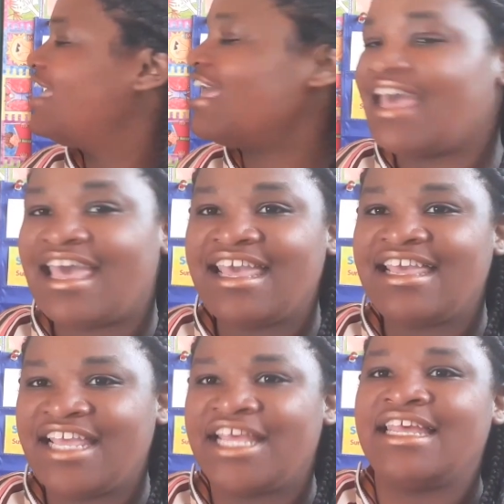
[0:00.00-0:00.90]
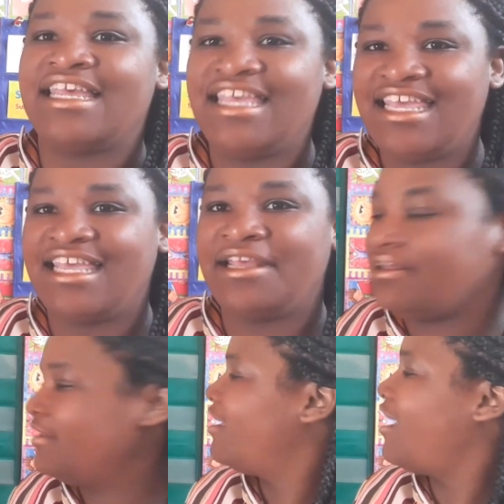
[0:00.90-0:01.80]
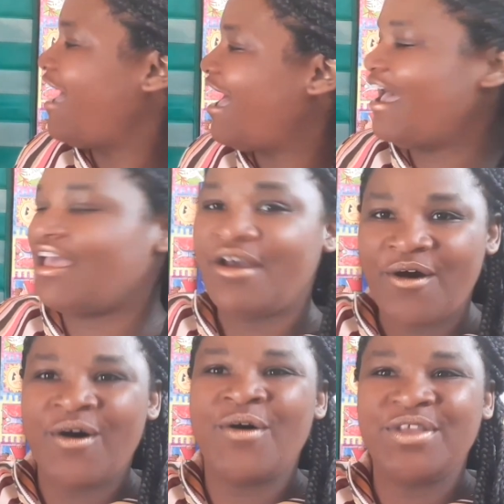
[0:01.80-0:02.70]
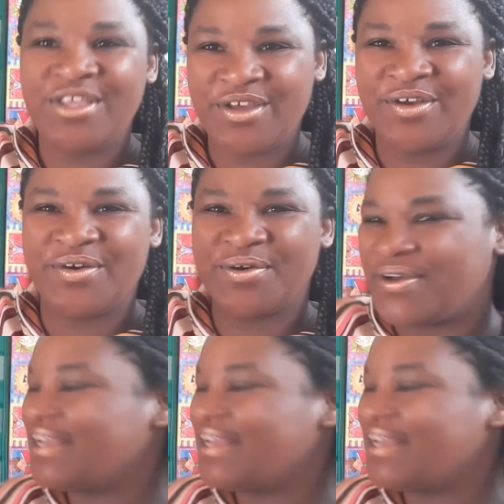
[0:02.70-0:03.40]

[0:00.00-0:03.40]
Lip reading: A, E, I, O, U.